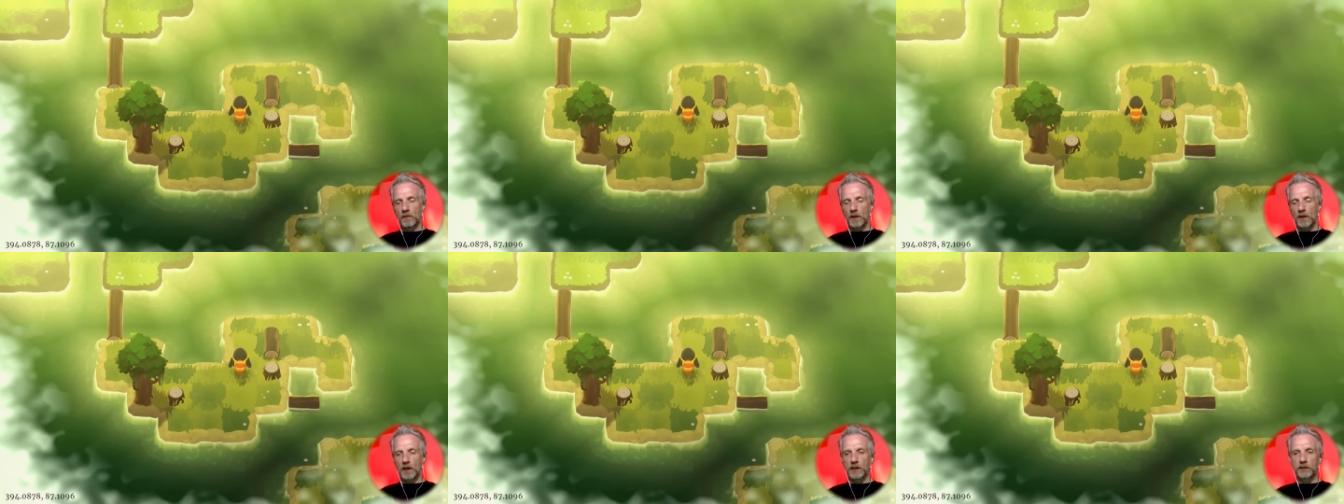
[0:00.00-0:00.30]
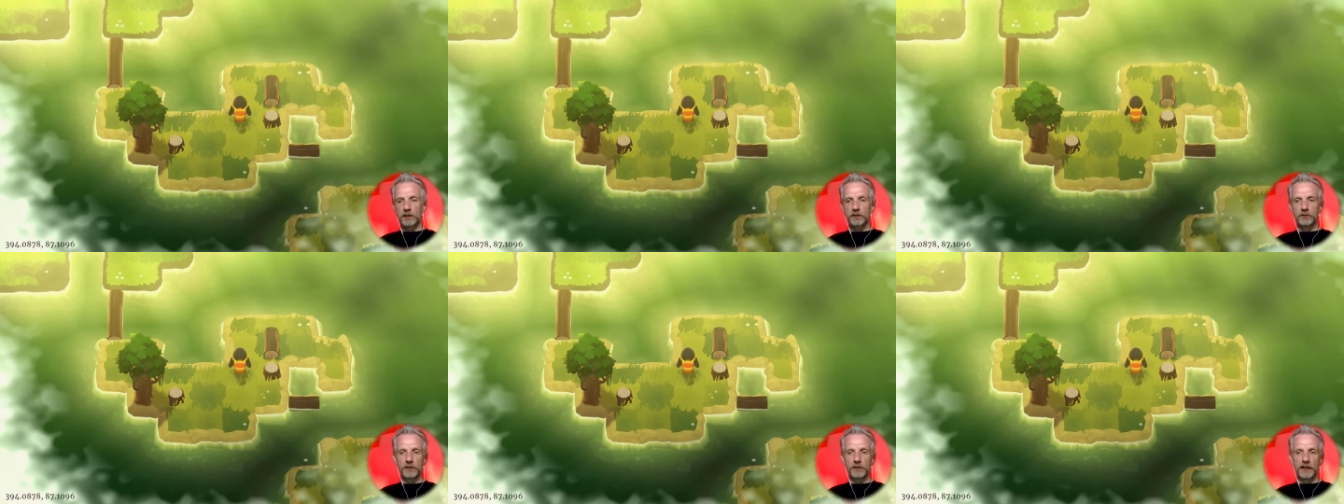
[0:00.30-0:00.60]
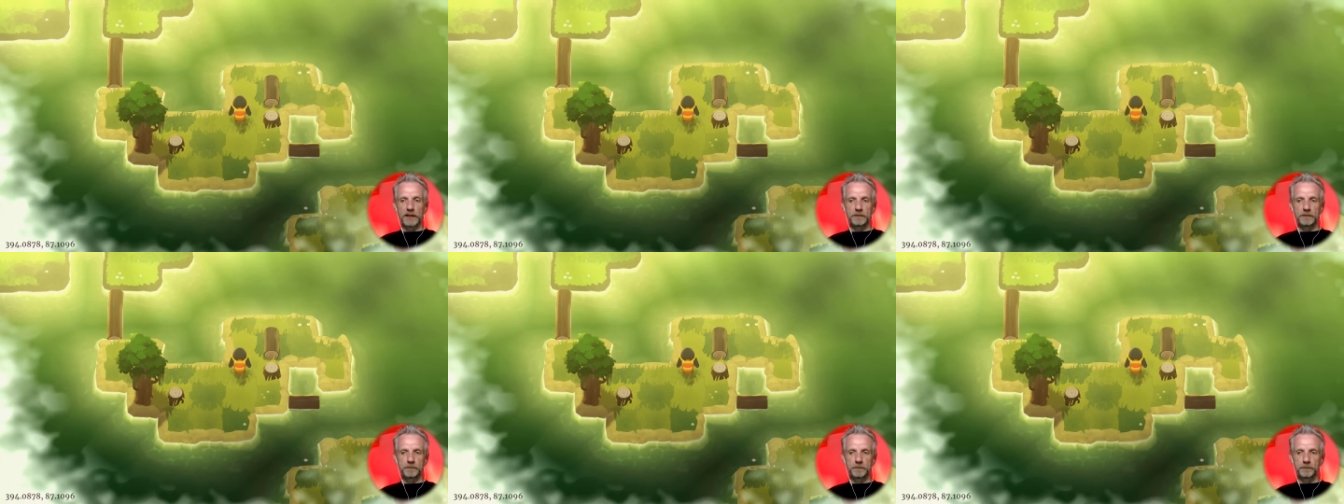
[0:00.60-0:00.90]
I can do
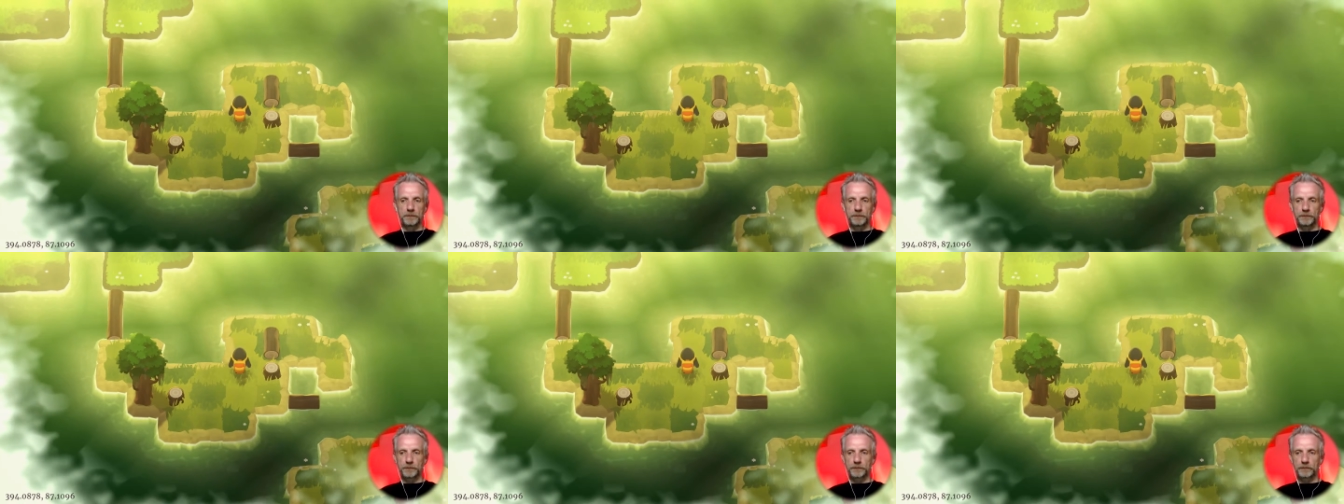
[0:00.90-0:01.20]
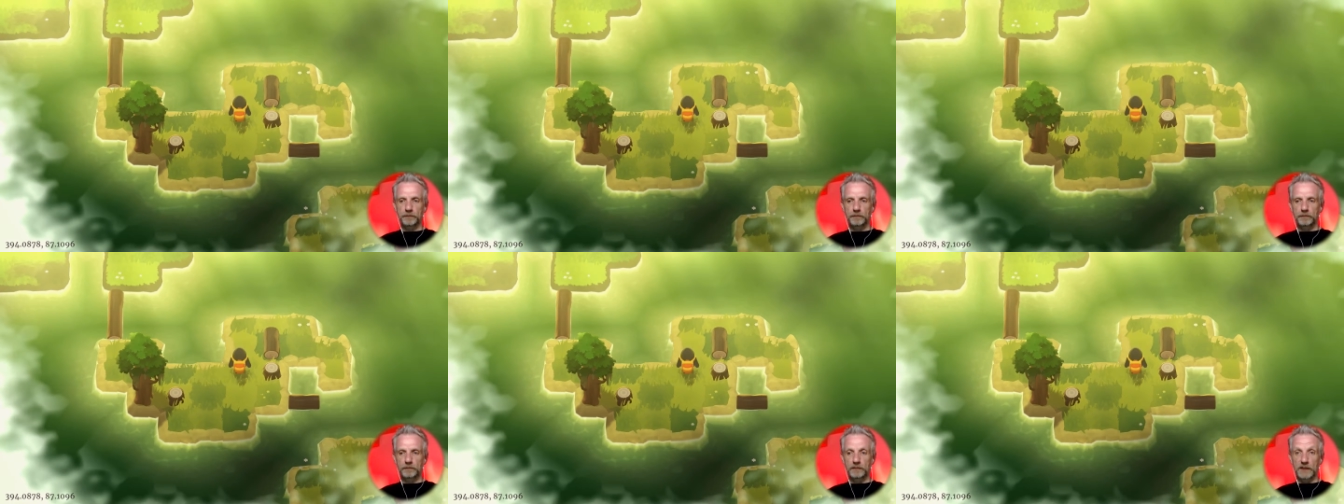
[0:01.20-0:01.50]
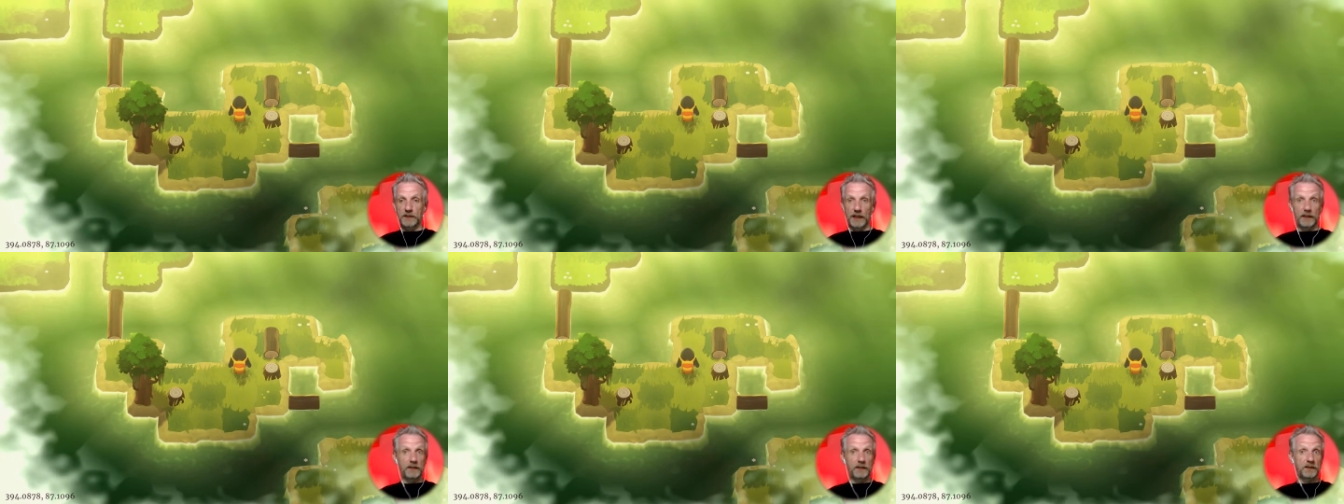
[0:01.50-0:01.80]
that.
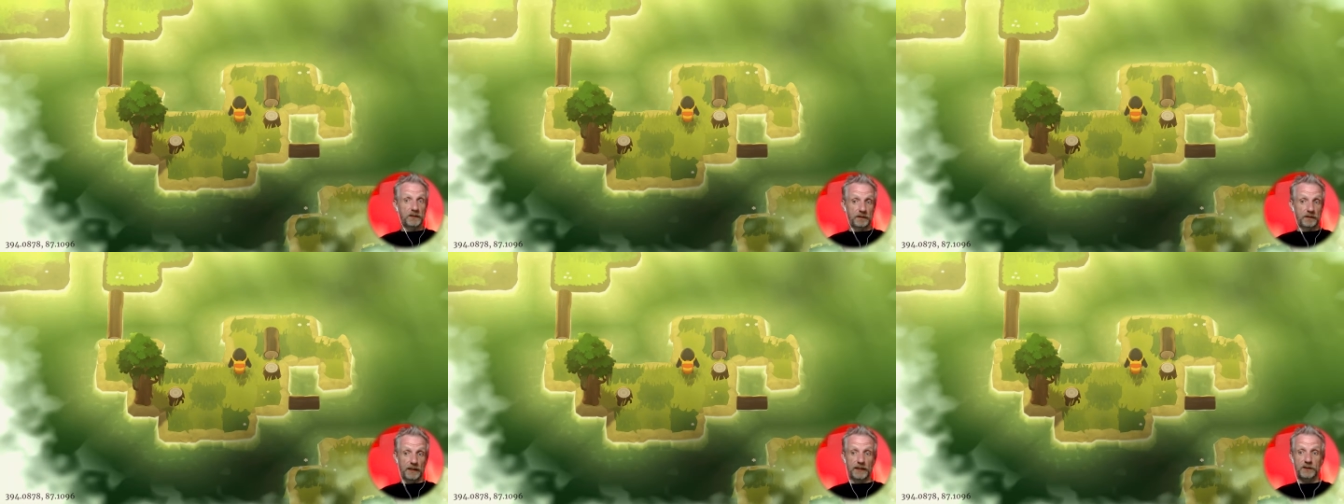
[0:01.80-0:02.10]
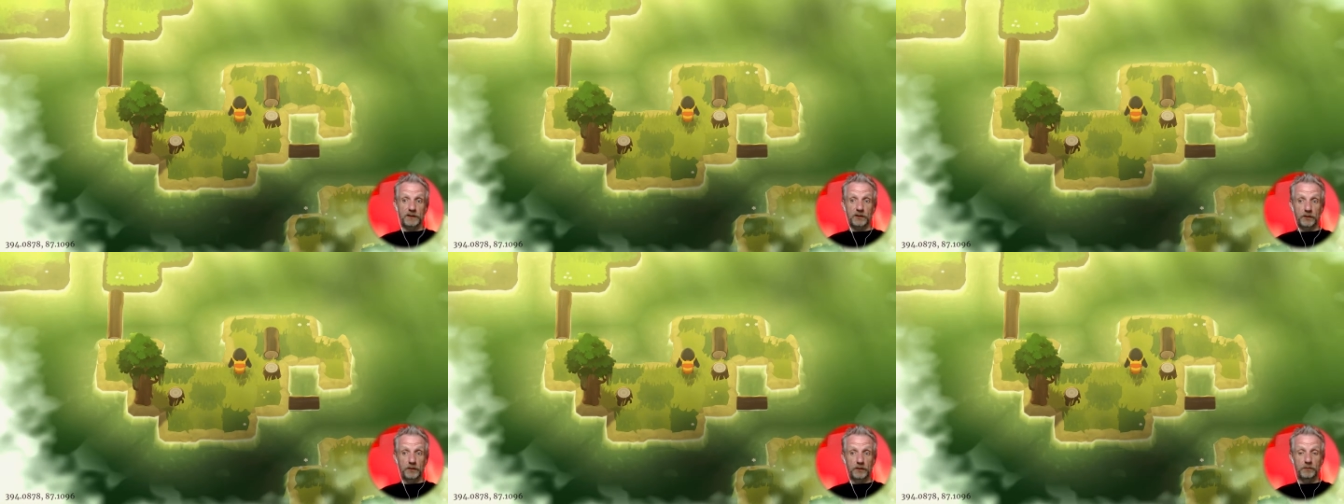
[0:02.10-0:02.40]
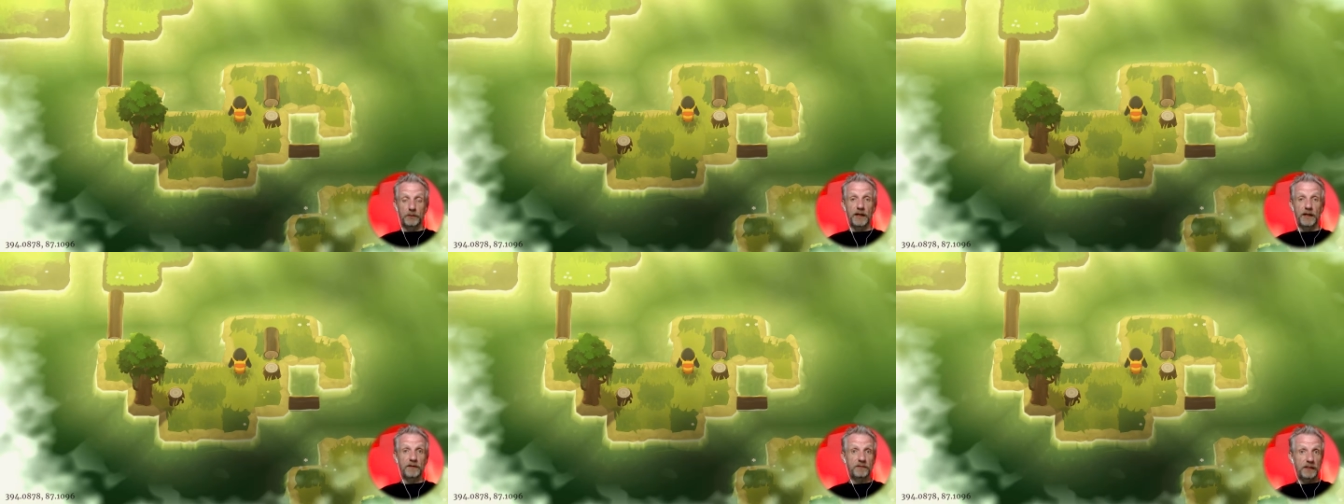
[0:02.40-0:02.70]
That is, that's good.
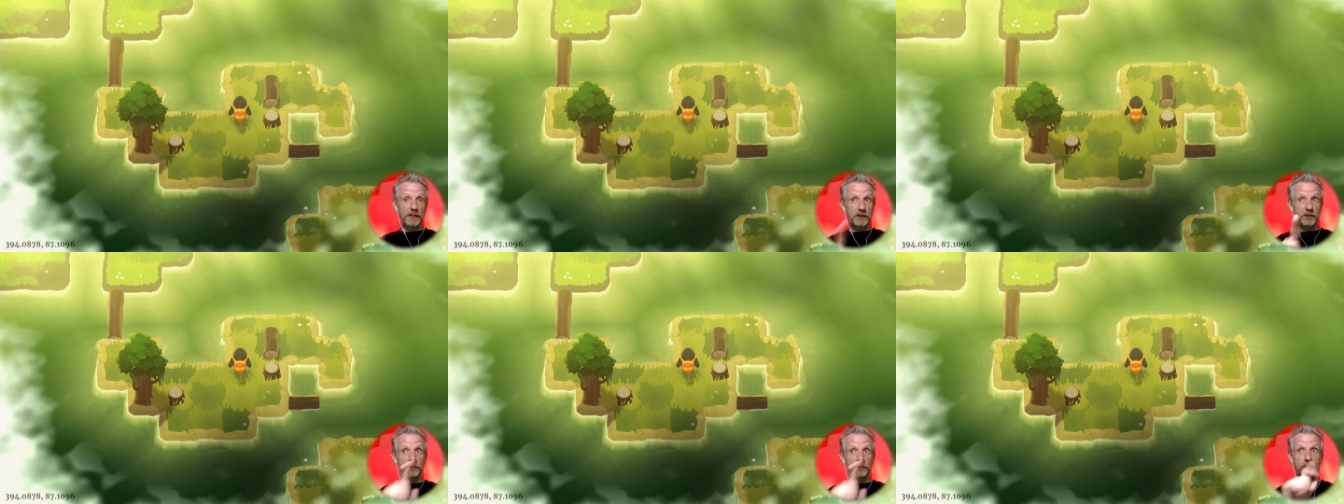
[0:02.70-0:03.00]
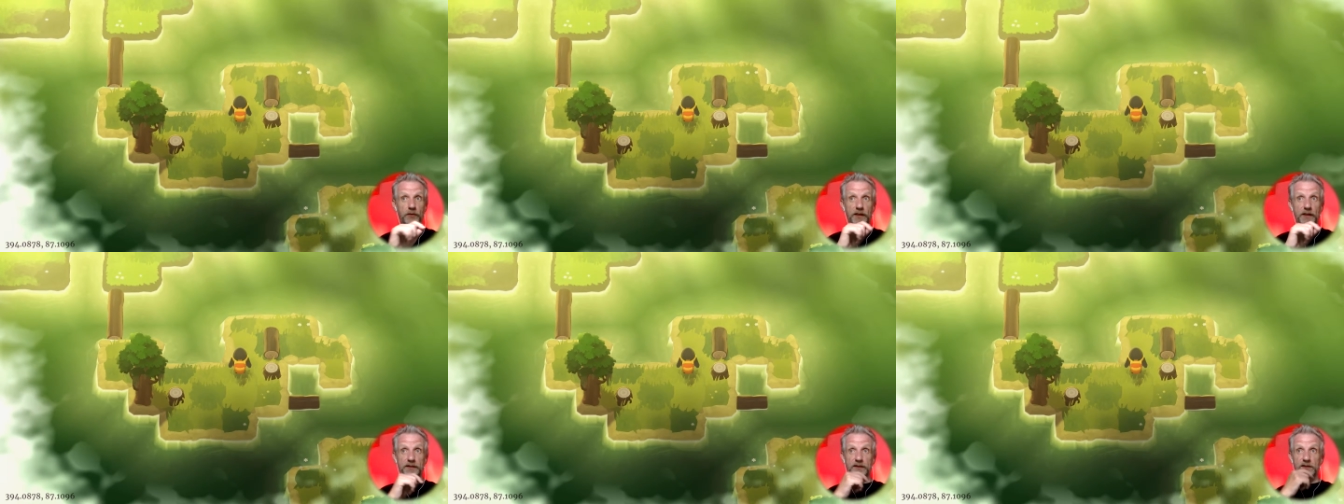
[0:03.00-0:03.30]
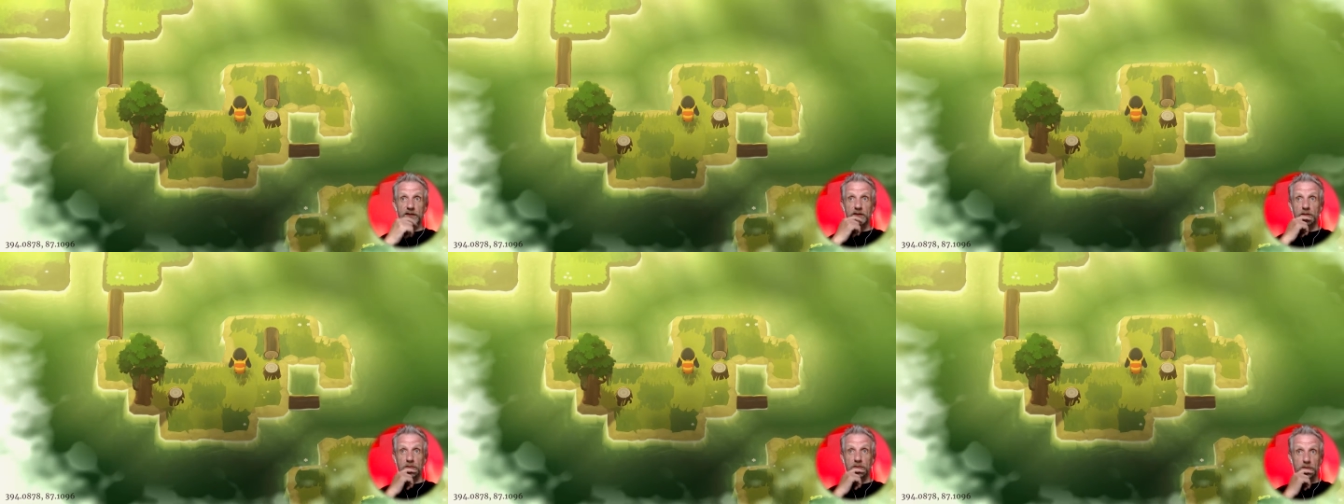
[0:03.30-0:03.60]
We haven't actually tried
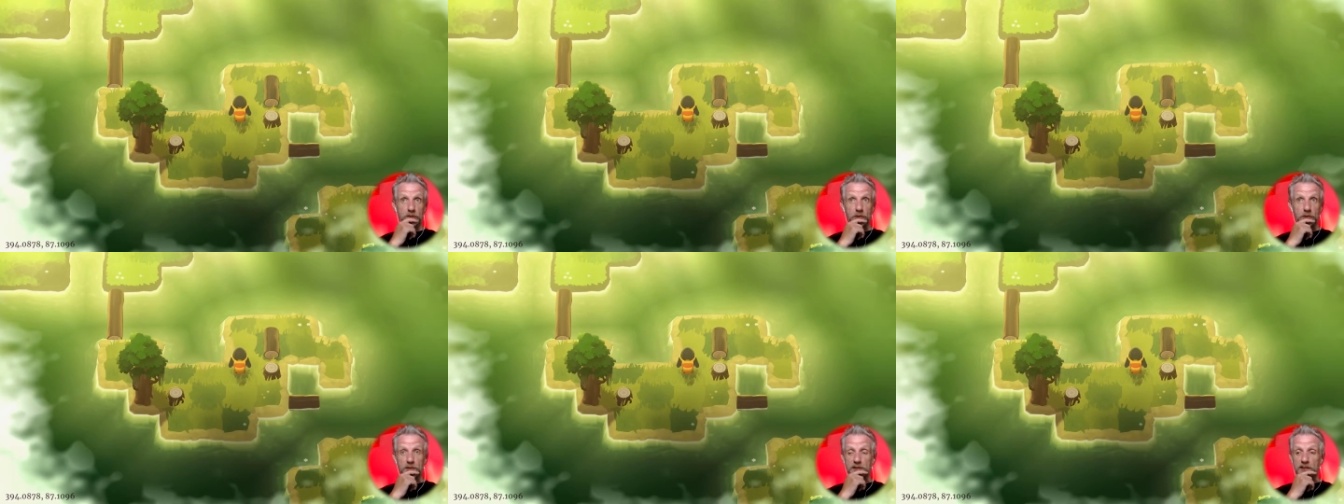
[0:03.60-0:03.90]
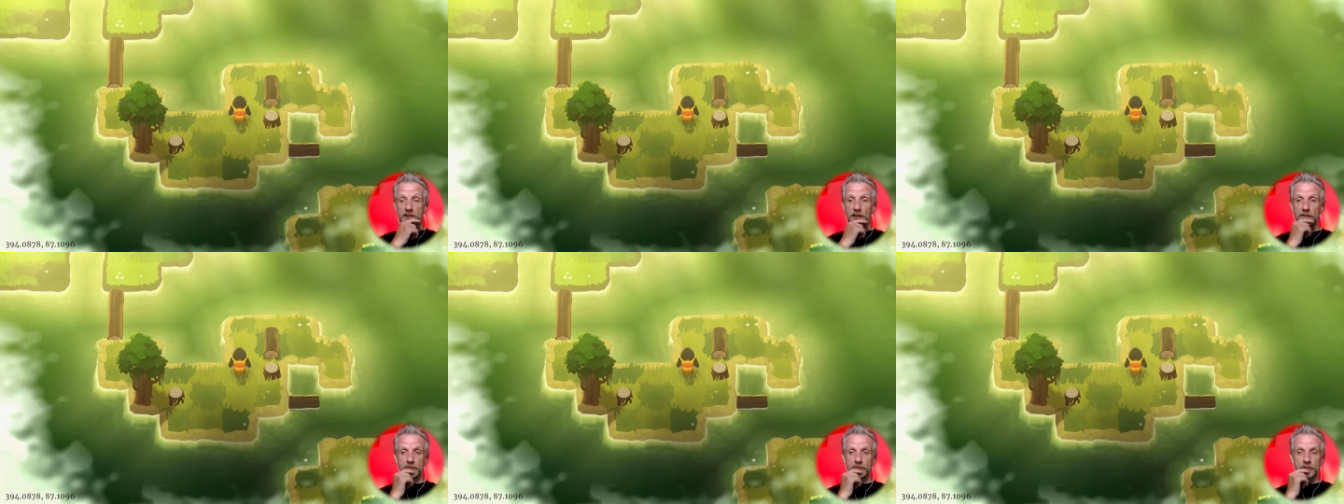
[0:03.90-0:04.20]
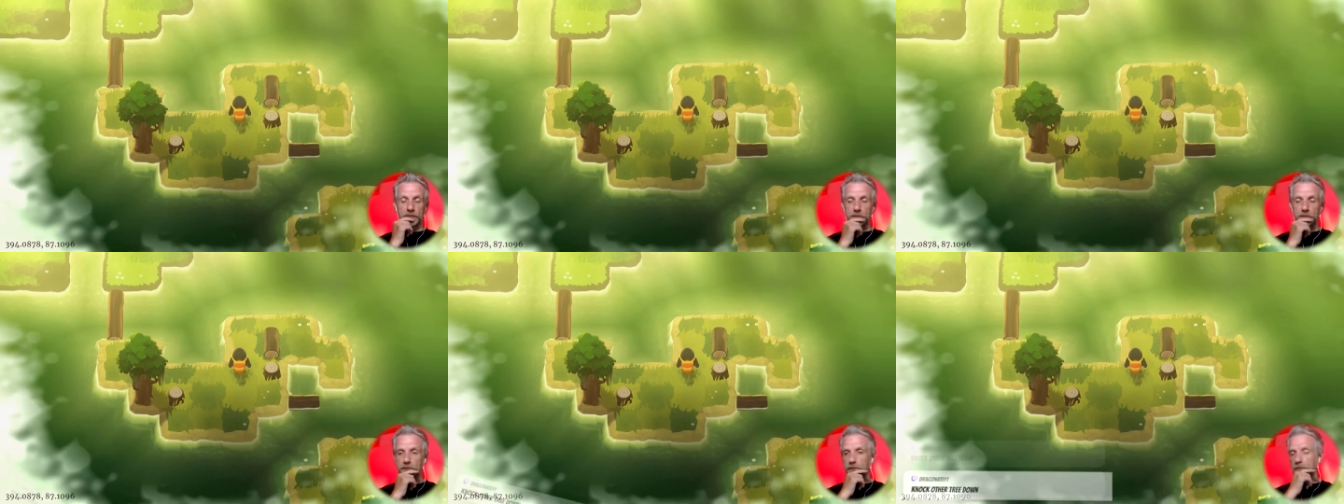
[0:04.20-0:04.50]
this, so good stuff.